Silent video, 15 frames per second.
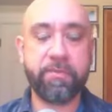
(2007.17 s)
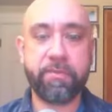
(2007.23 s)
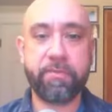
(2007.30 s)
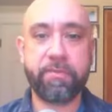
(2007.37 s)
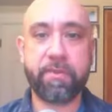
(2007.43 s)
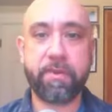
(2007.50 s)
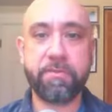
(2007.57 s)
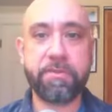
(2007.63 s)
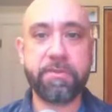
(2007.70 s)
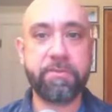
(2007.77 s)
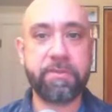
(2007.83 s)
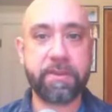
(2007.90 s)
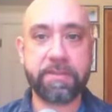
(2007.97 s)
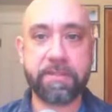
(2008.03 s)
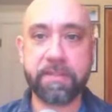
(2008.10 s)
from
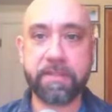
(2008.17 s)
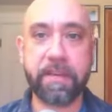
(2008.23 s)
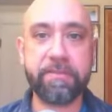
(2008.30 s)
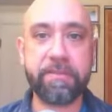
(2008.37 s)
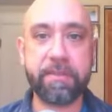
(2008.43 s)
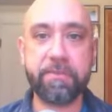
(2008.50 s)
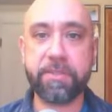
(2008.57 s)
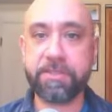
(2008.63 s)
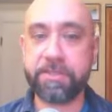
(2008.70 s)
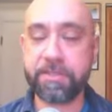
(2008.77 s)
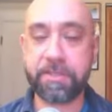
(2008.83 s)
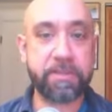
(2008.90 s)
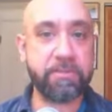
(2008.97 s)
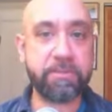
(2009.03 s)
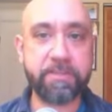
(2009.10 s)
2011, which is a
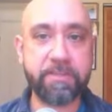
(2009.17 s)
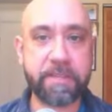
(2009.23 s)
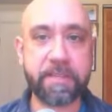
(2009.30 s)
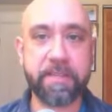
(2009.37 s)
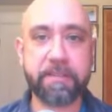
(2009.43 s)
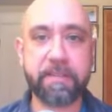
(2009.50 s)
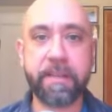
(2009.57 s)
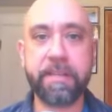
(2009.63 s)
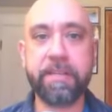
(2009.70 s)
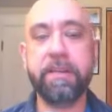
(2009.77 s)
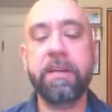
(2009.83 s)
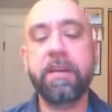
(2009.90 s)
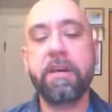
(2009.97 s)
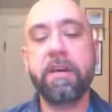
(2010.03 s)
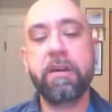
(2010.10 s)
good movie that I like.
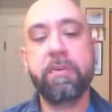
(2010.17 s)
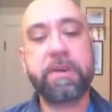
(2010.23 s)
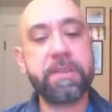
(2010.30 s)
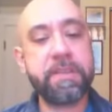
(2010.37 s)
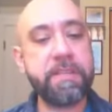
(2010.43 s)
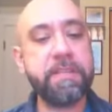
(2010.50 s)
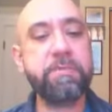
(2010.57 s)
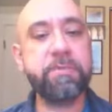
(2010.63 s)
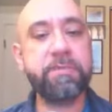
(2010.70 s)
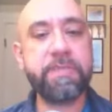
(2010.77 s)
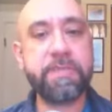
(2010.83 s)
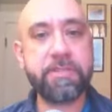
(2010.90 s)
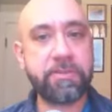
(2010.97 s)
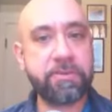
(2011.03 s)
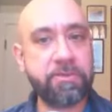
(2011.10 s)
But these
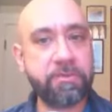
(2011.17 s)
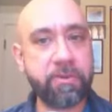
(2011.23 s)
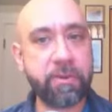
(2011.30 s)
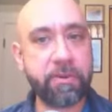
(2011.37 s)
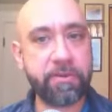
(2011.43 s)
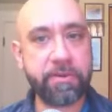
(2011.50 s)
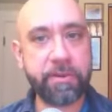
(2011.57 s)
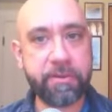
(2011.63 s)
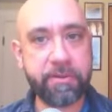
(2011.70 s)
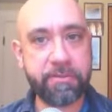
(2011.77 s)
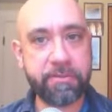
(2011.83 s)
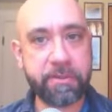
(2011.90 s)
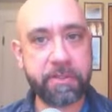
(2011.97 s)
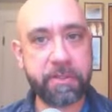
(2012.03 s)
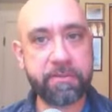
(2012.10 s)
movies, too,
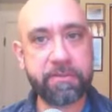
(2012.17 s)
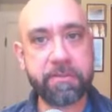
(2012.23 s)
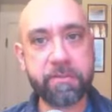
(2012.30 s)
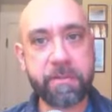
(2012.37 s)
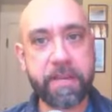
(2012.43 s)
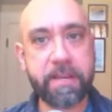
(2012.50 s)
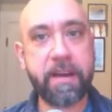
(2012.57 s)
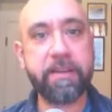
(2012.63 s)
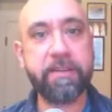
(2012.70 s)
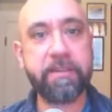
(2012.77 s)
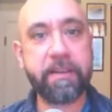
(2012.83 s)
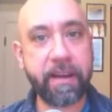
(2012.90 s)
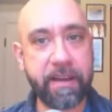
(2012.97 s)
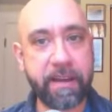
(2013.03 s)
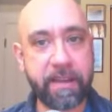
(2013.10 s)
although the lovers may not
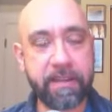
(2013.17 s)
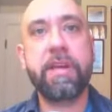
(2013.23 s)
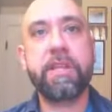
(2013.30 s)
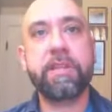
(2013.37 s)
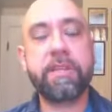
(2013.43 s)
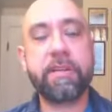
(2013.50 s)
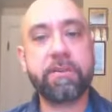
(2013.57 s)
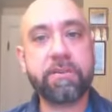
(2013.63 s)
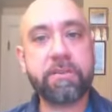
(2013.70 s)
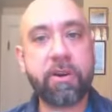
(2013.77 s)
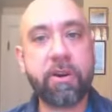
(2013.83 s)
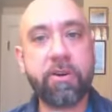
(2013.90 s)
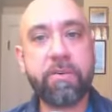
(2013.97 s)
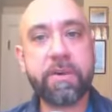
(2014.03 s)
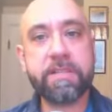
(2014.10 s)
die, there is
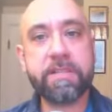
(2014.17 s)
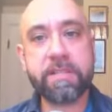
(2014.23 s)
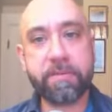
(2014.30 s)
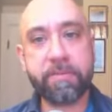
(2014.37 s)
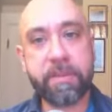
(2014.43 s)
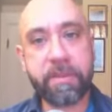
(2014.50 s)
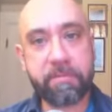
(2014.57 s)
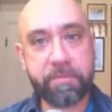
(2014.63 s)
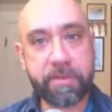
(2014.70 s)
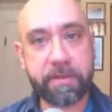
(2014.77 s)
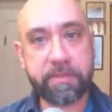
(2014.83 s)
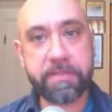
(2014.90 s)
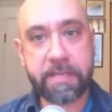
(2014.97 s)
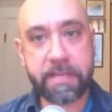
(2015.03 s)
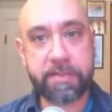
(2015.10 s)
always something
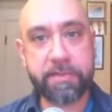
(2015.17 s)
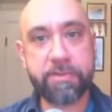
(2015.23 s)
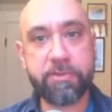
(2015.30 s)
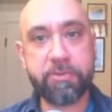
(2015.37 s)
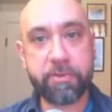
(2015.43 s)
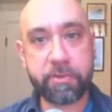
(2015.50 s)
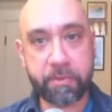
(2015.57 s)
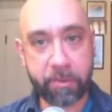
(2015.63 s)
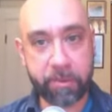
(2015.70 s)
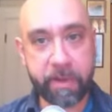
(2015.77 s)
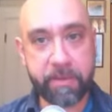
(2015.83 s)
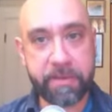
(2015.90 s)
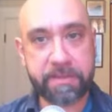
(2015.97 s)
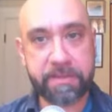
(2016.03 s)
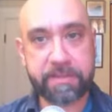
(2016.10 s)
built into the
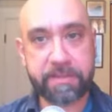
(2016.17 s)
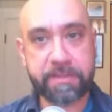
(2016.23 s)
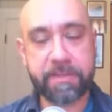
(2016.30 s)
premise